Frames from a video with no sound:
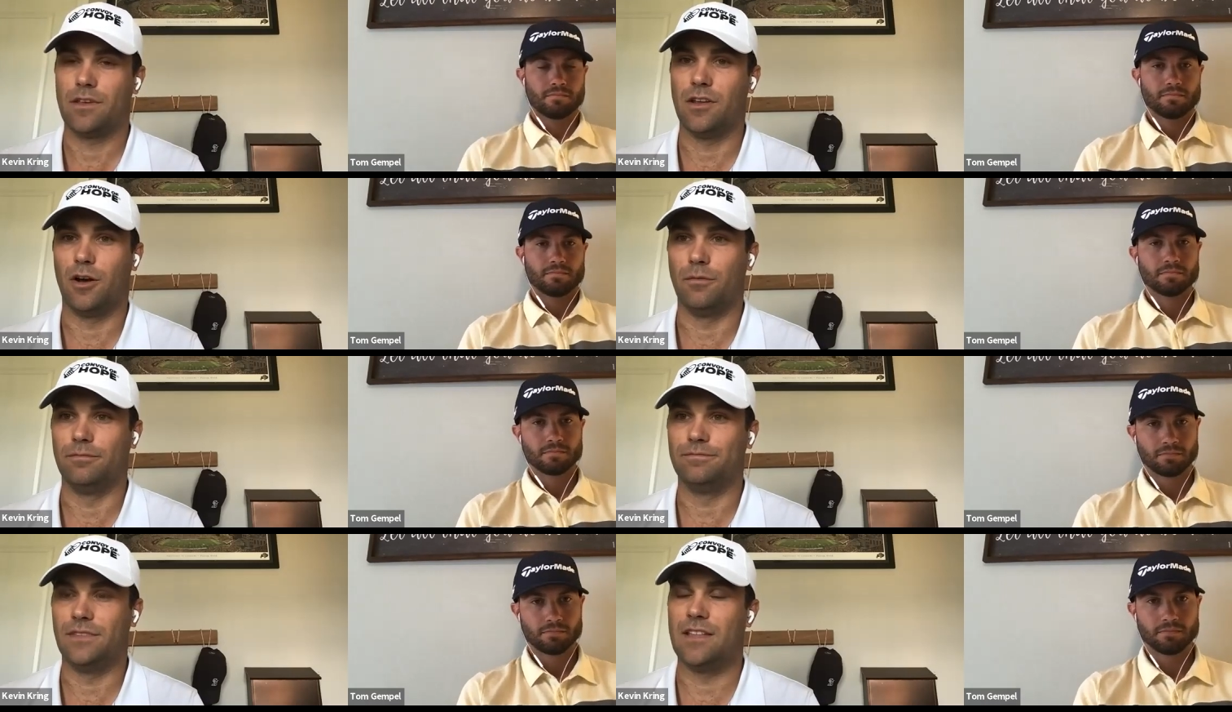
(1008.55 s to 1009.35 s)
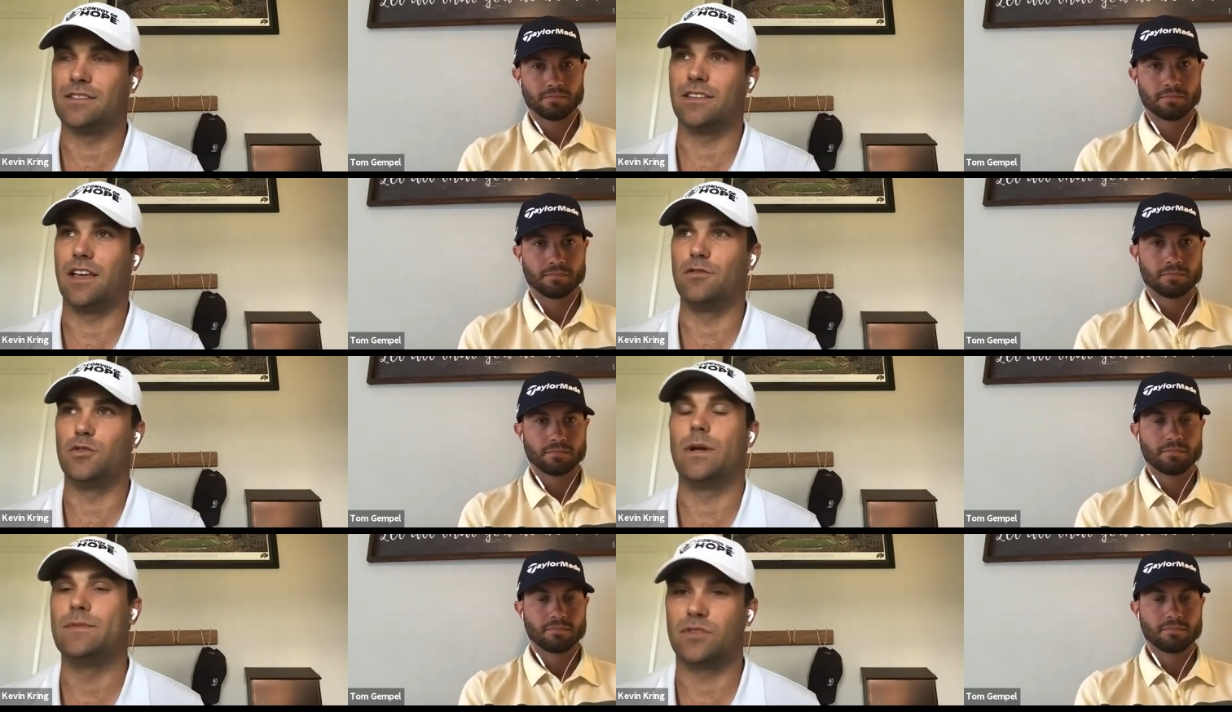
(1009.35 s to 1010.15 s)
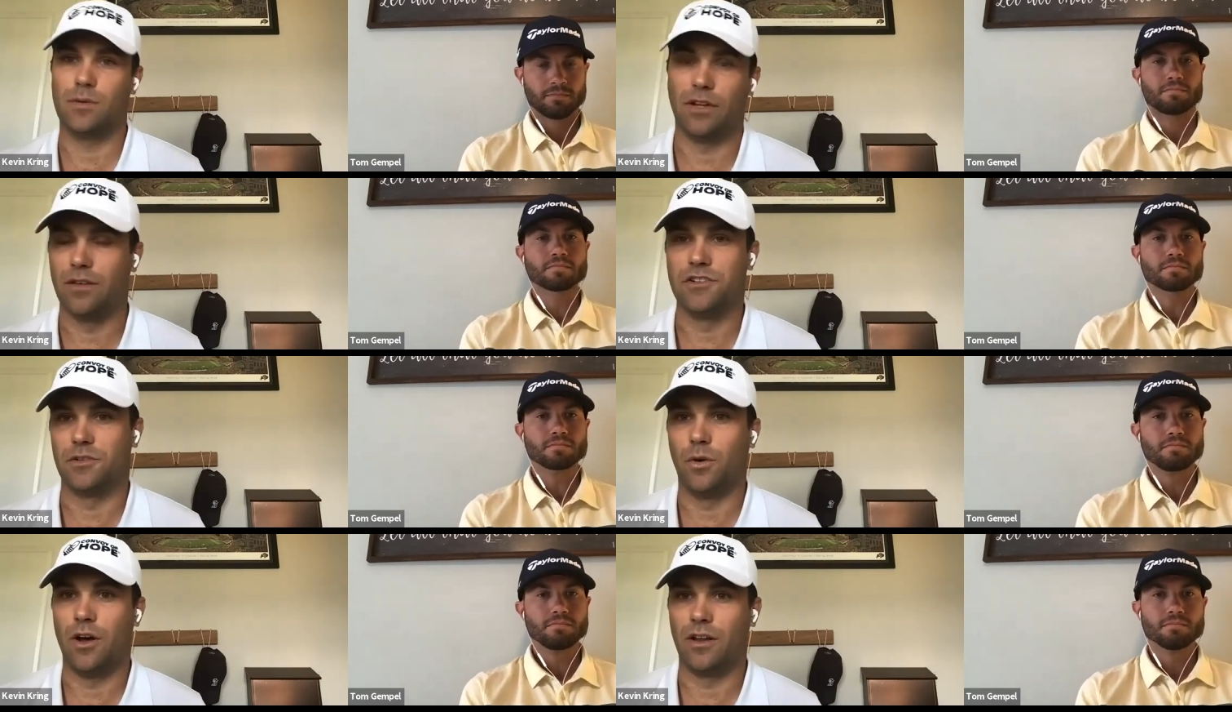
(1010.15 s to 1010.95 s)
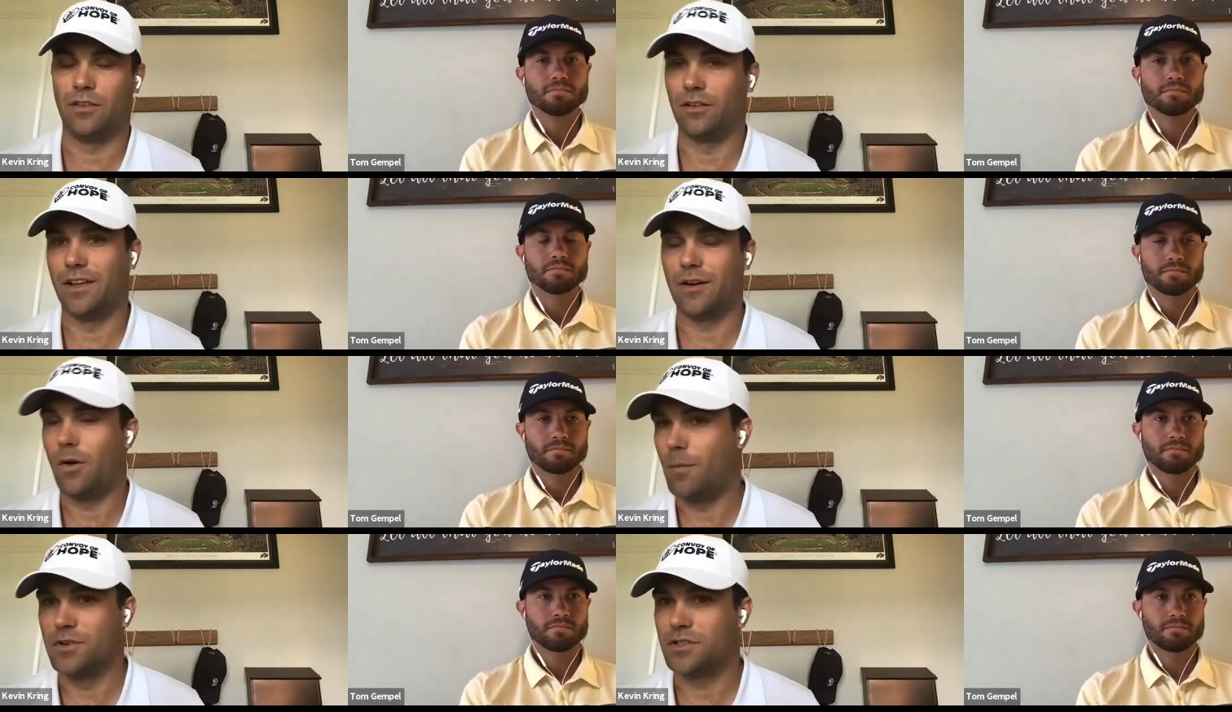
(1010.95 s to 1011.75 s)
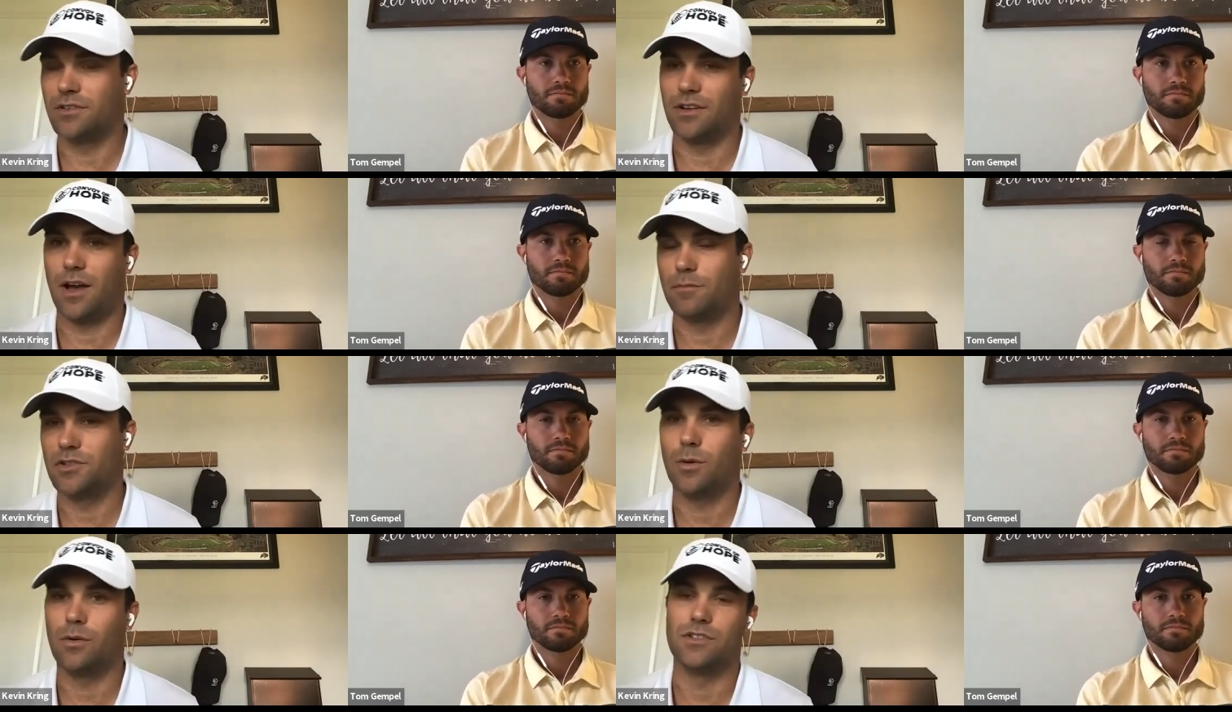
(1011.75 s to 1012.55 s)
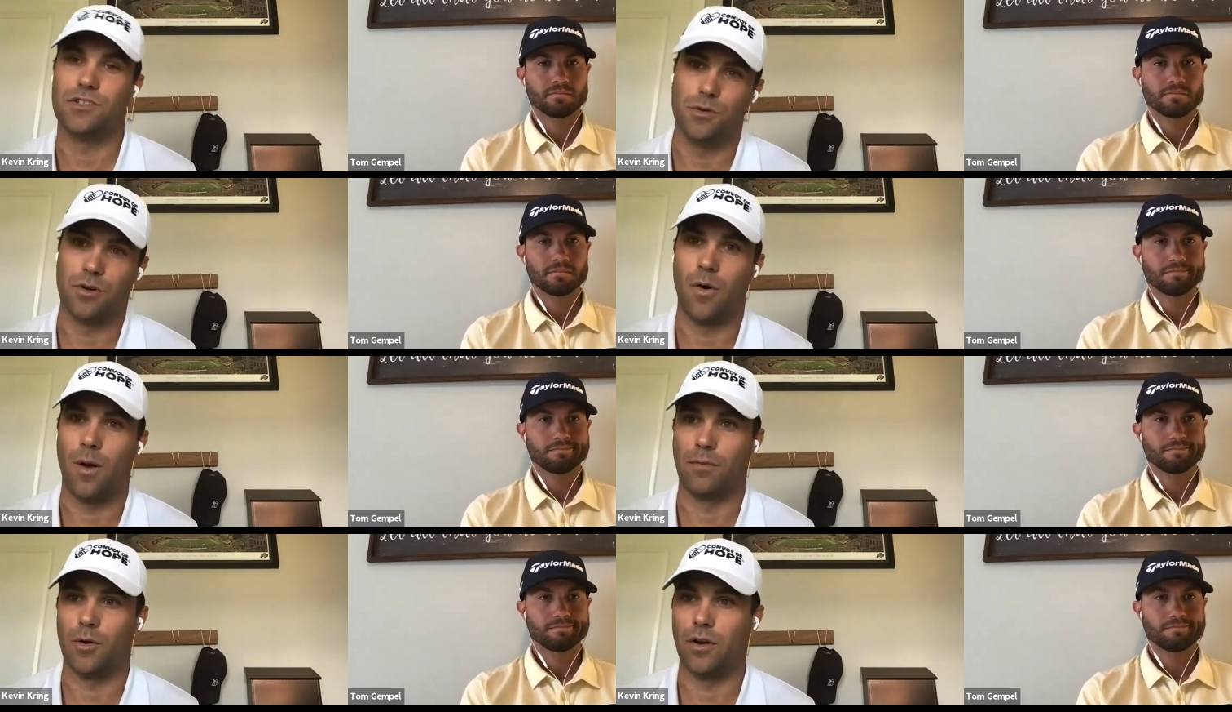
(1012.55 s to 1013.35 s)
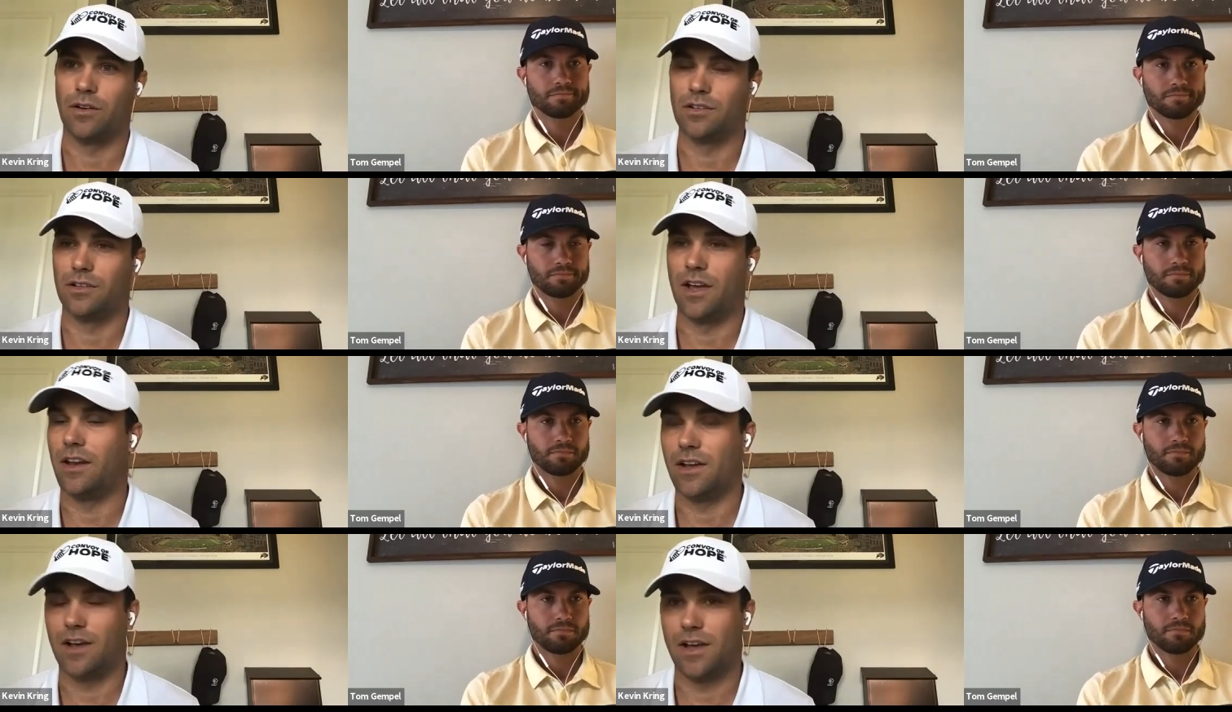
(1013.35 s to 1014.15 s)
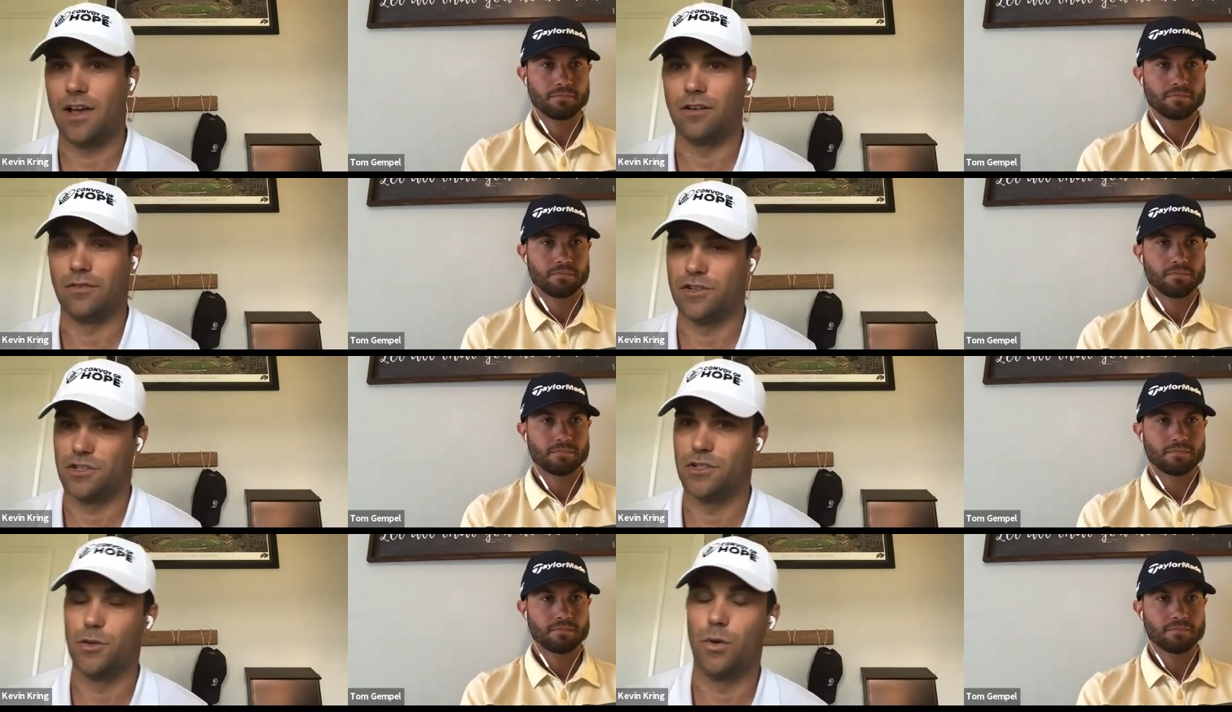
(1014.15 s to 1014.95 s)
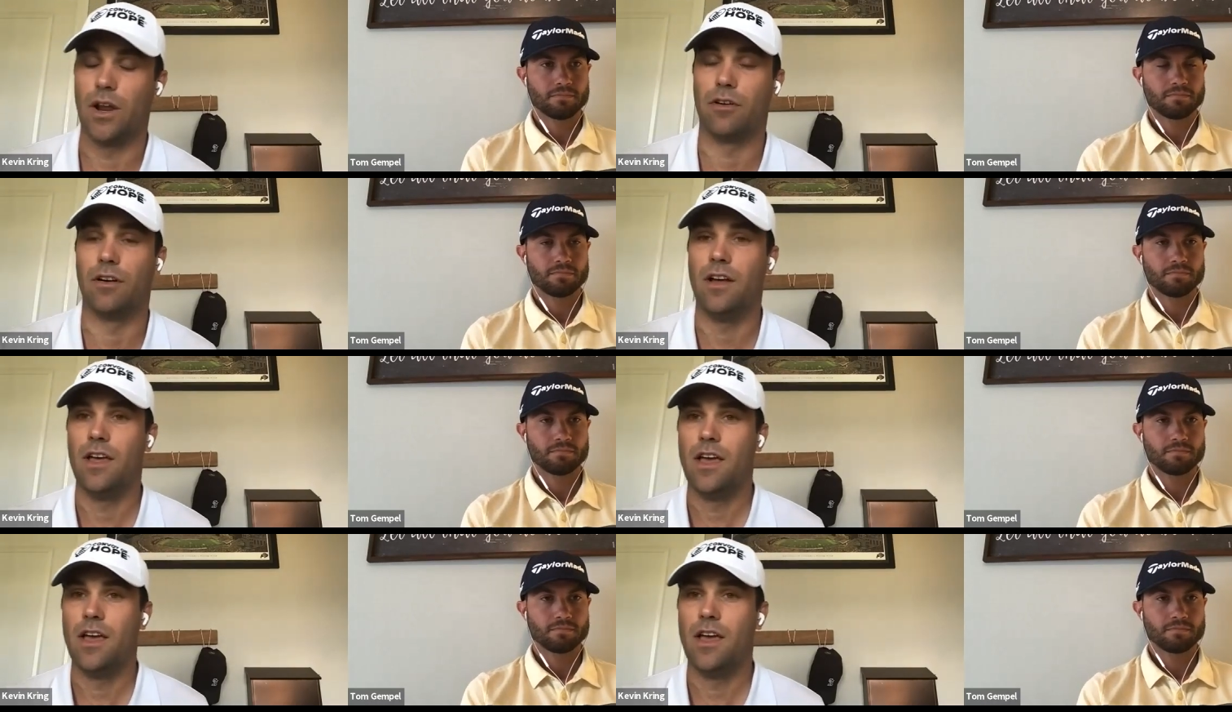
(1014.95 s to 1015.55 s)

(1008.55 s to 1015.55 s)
Speaker 1: you know, it's like they have dreams to play Division One, and they're like, oh, I'm just I'm just going to this JUCO, I'm going to NAIA or Division Two, whatever.